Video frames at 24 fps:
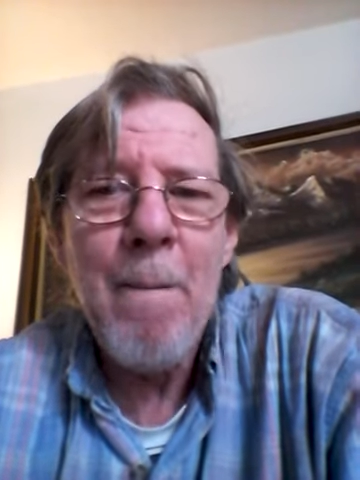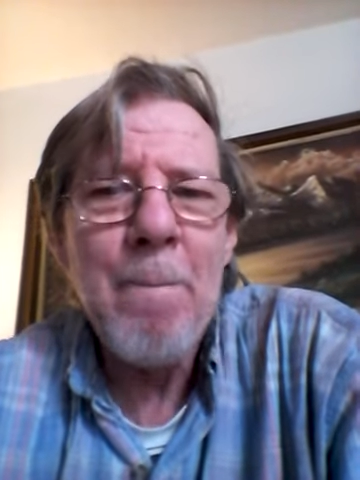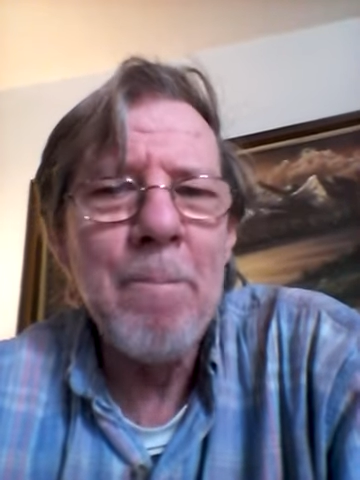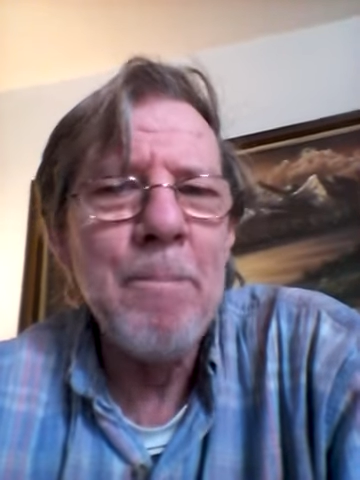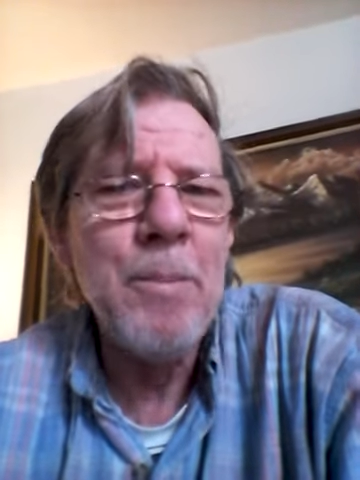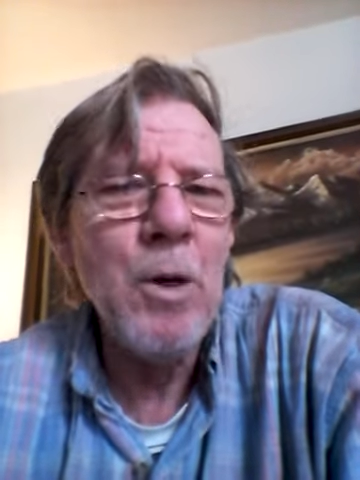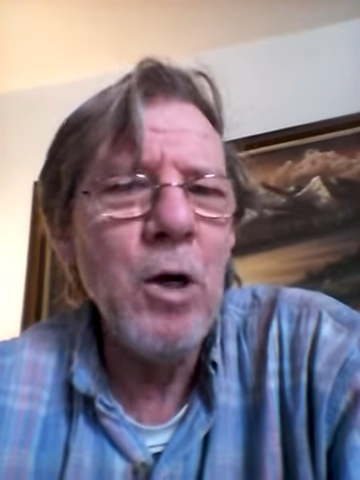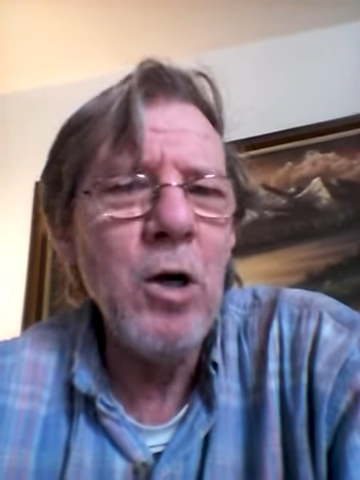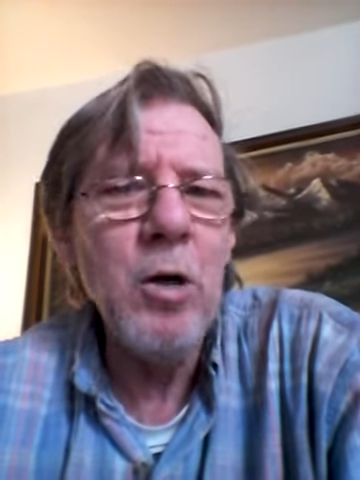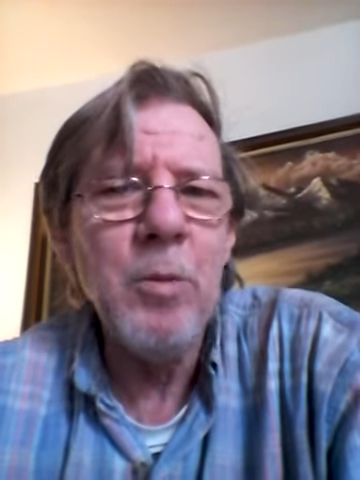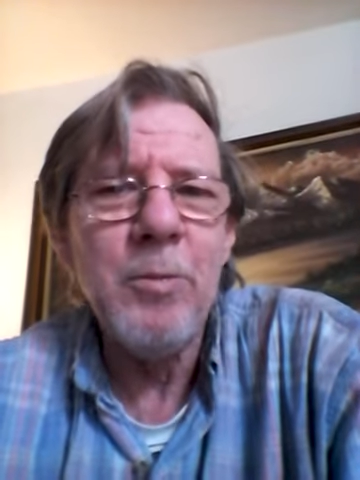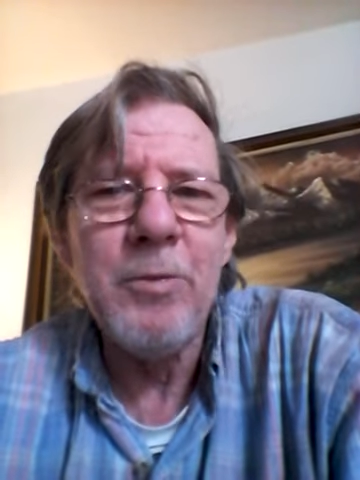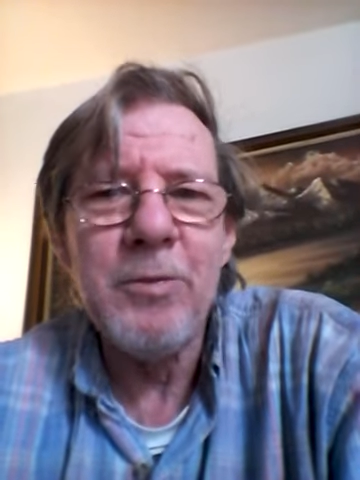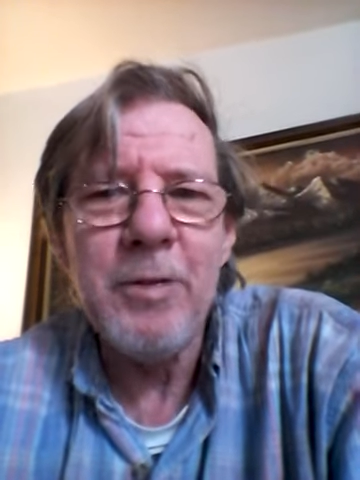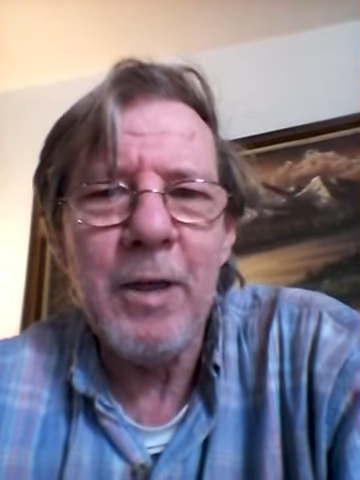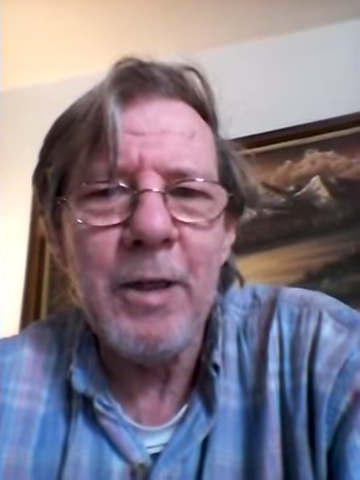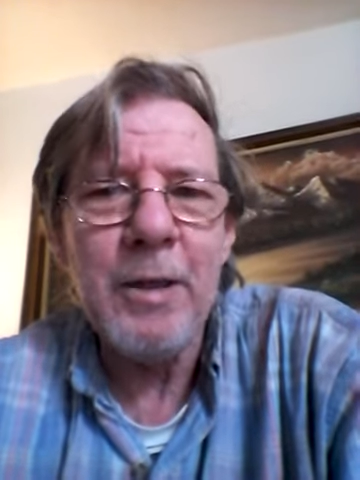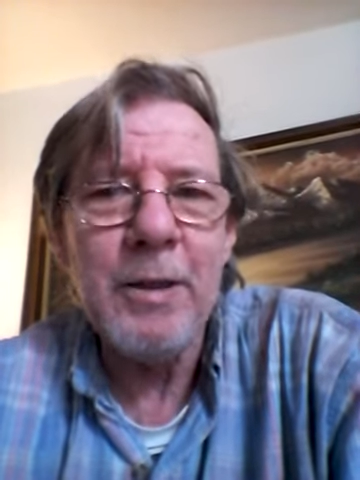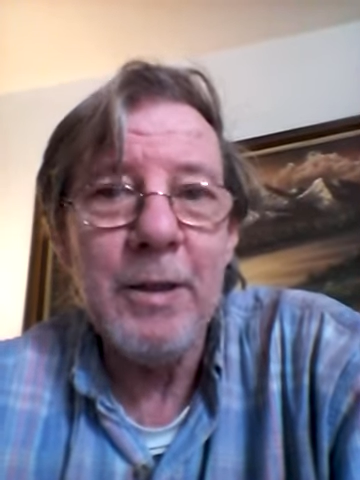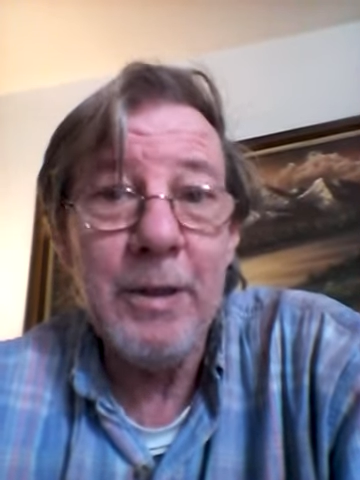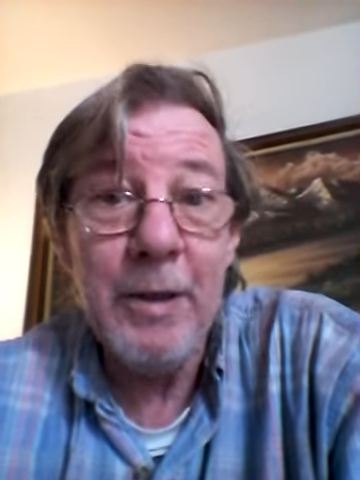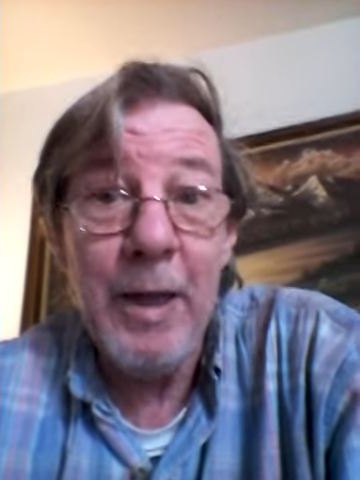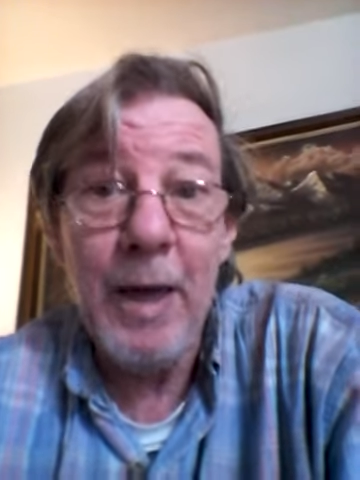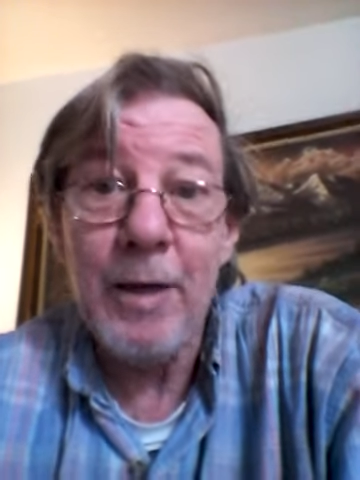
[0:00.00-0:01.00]
boom,
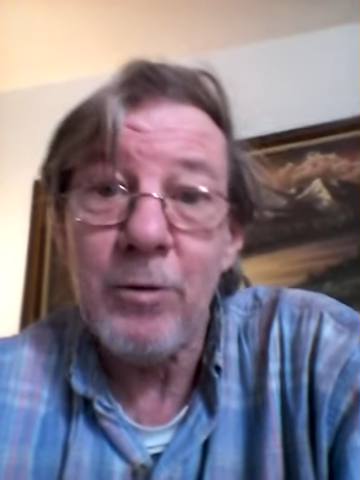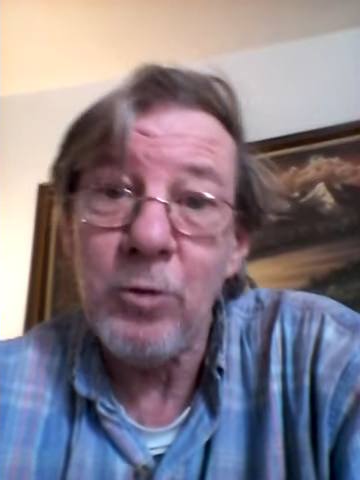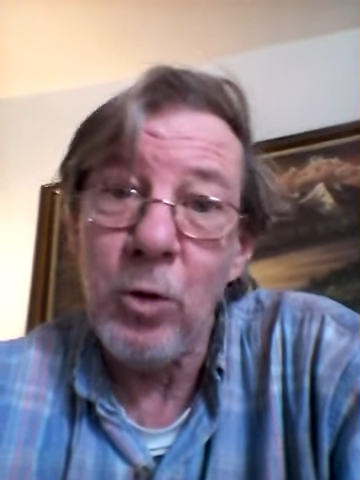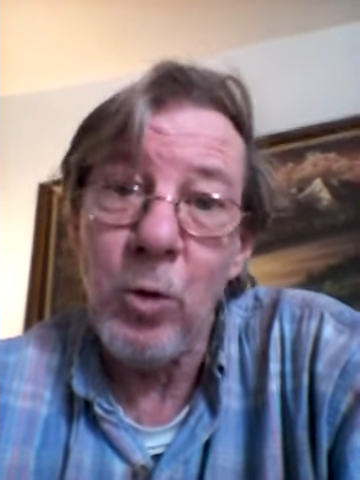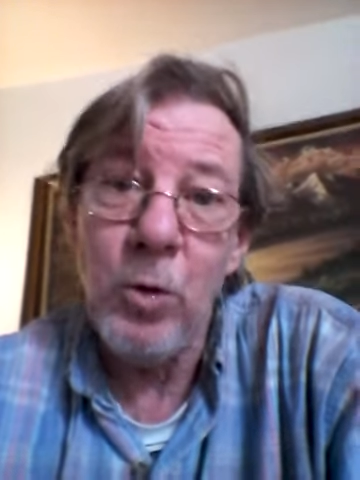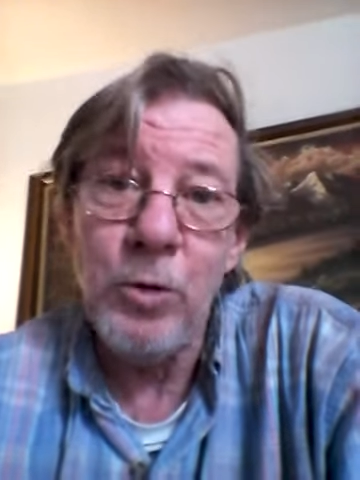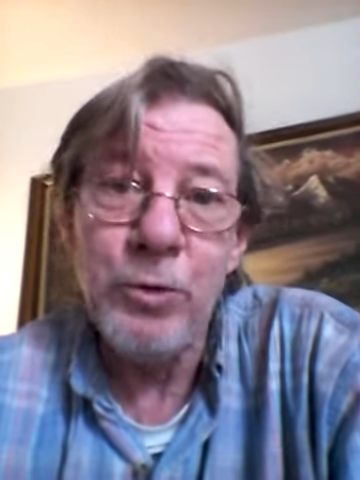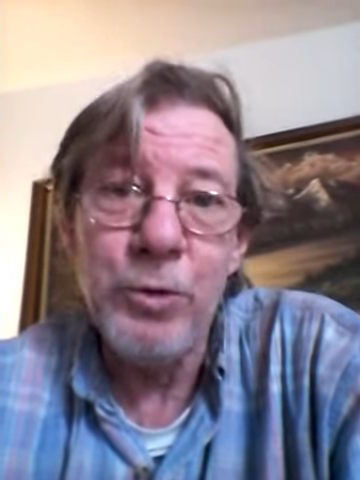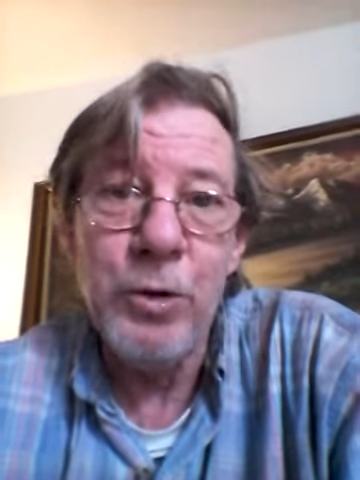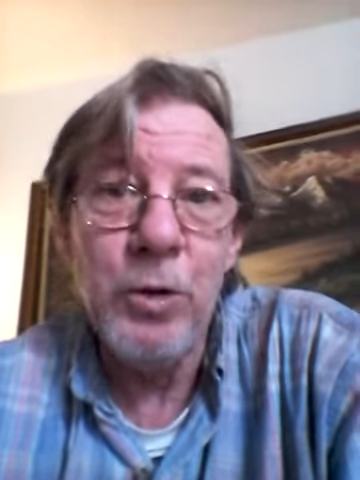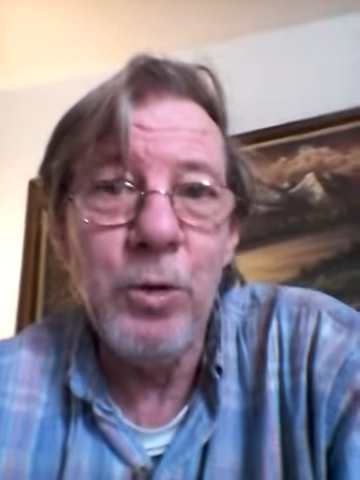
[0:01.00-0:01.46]
suddenly that's old